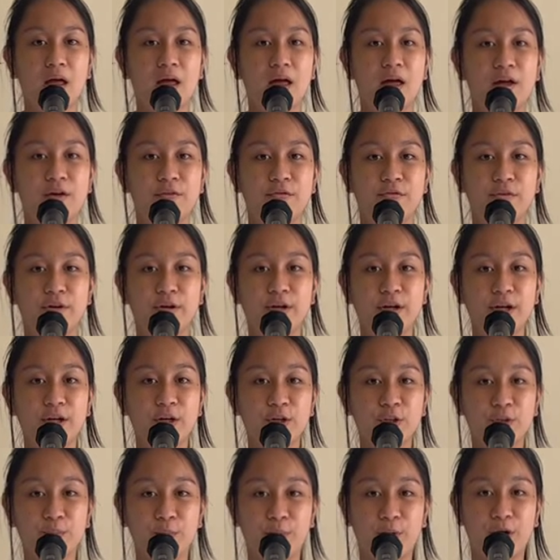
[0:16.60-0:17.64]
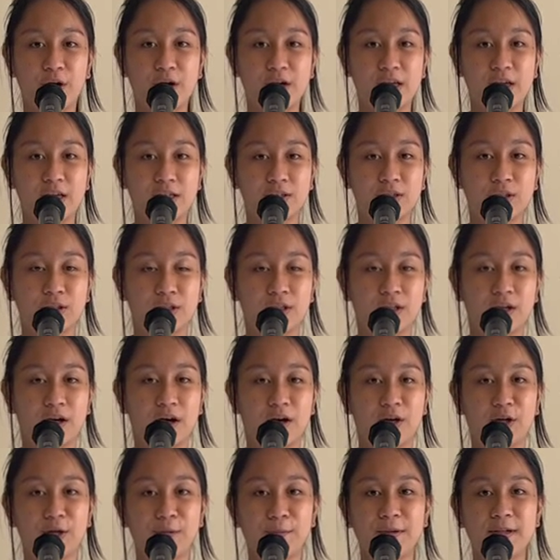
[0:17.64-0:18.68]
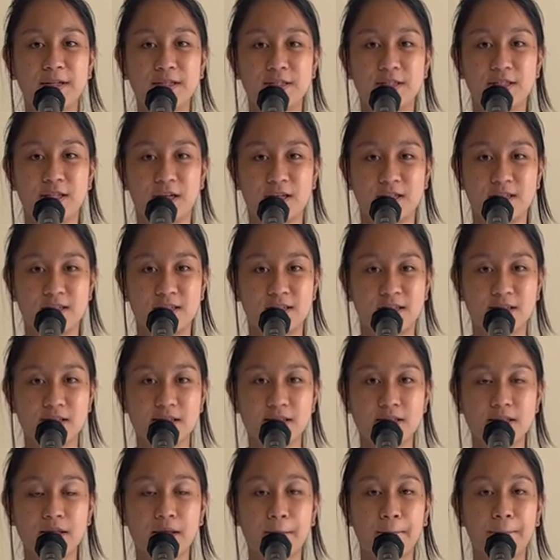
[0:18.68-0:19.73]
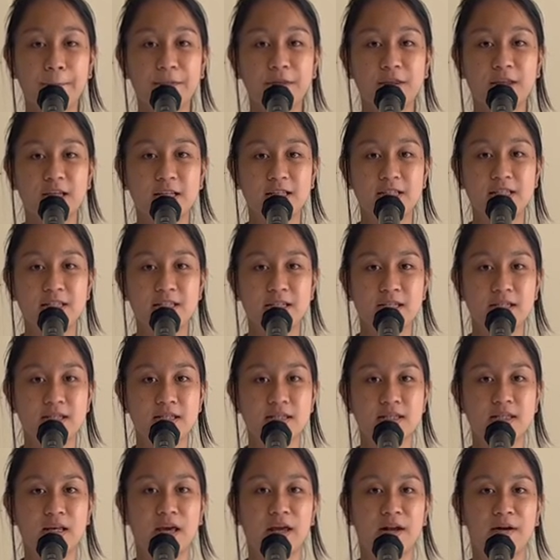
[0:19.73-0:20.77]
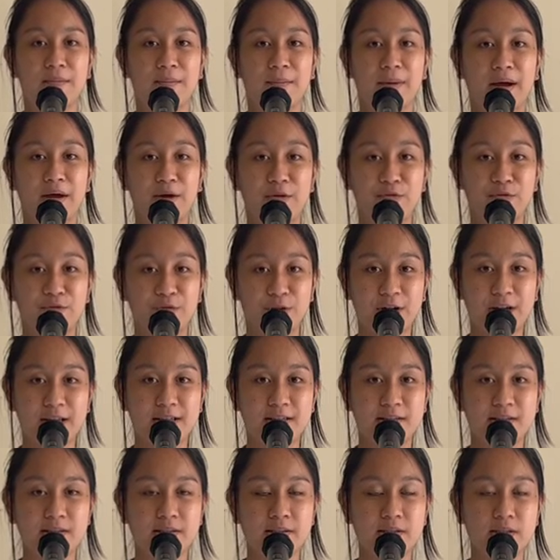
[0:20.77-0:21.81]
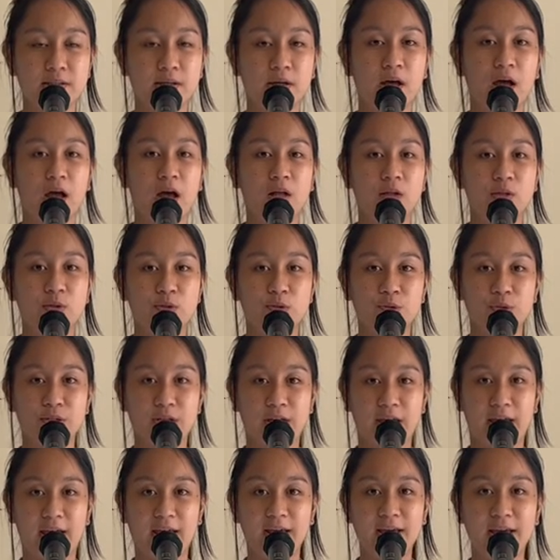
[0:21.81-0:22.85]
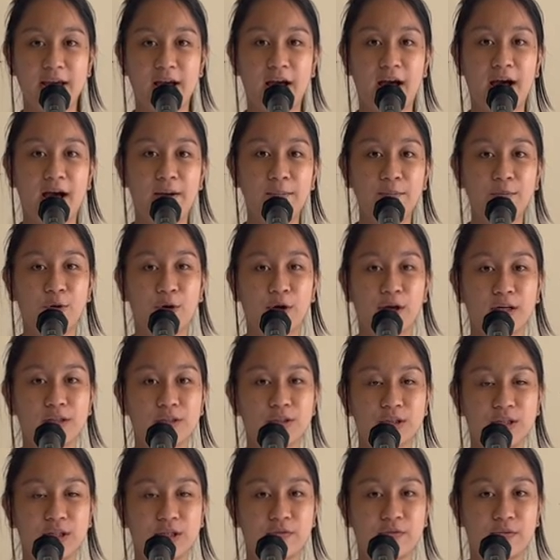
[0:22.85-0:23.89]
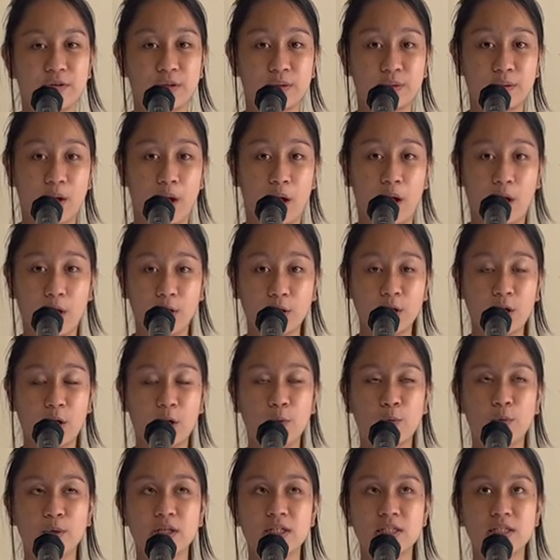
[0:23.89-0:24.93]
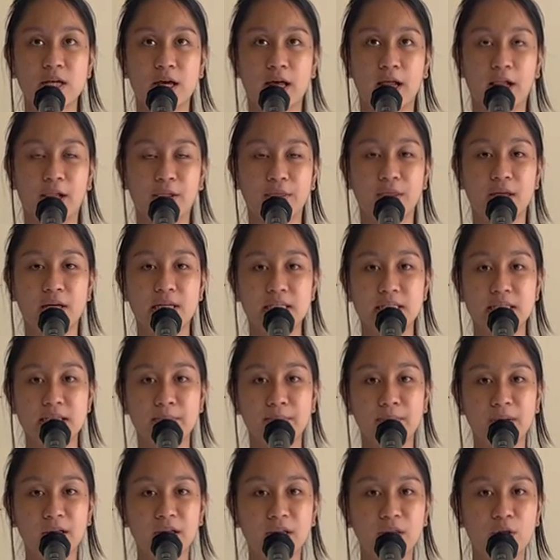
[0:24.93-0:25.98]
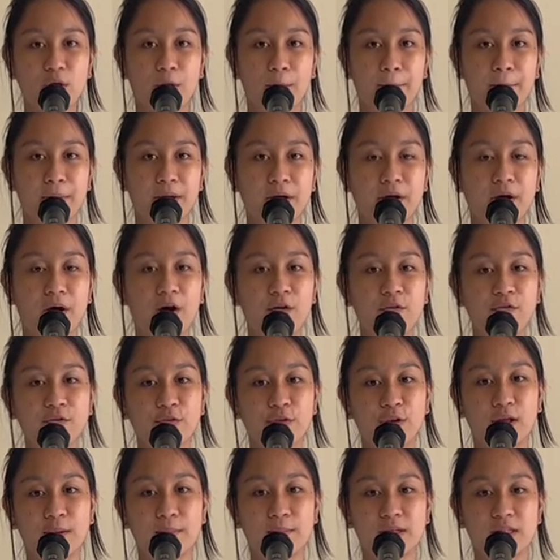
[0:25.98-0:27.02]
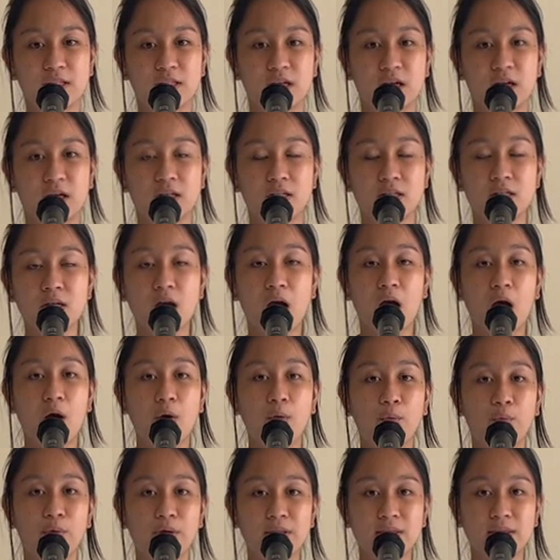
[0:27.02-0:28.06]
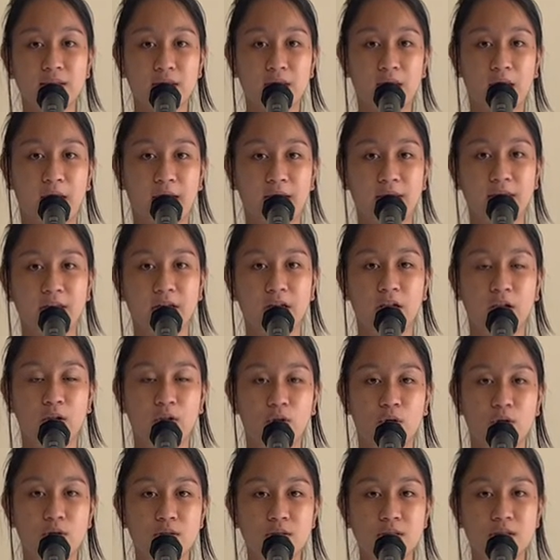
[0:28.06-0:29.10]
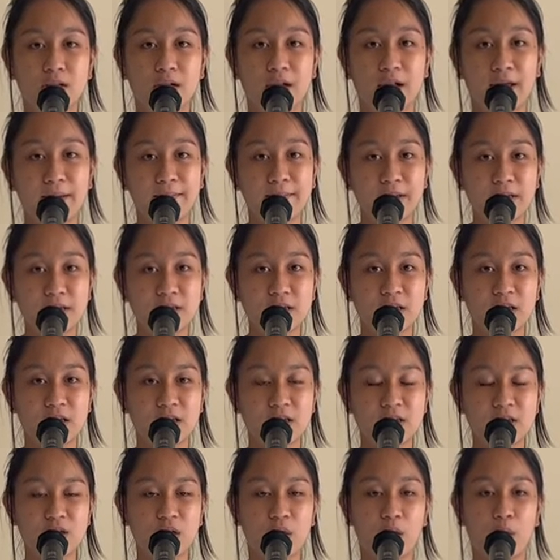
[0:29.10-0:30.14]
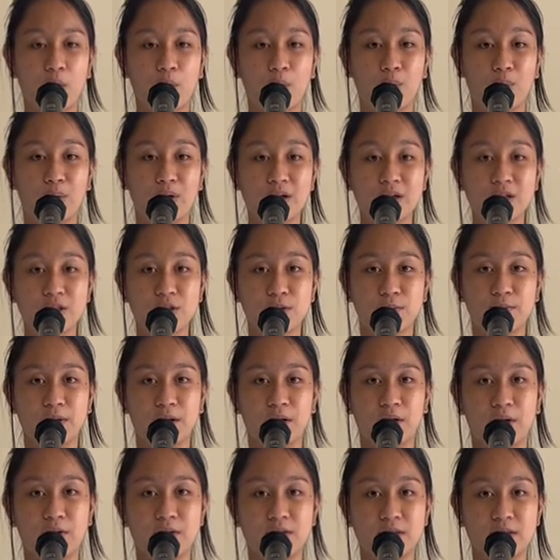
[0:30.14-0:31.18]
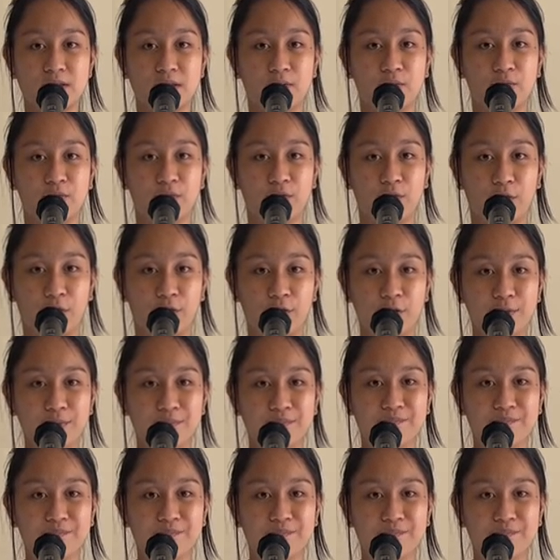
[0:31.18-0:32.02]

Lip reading: A very good morning to the honorable judges, teachers, and my friends. Today, I'm going to give a talk which held a similar topic of climate change with the title, Does Climate Change Worth to be Concerned for?